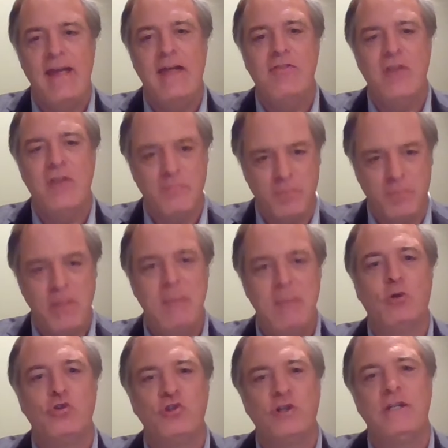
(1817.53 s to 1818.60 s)
and that
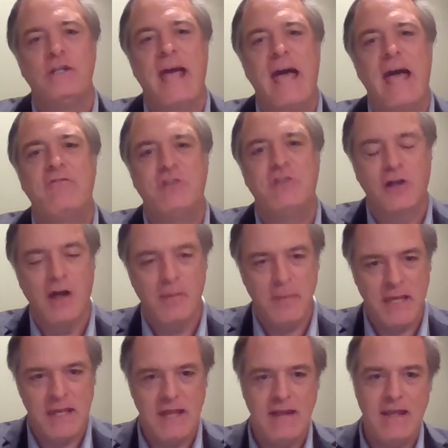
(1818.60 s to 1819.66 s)
people shouldn't have to come
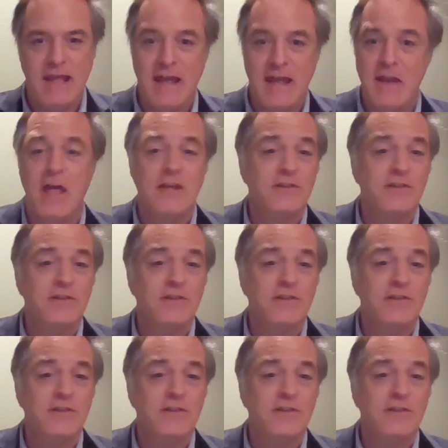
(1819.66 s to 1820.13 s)
in and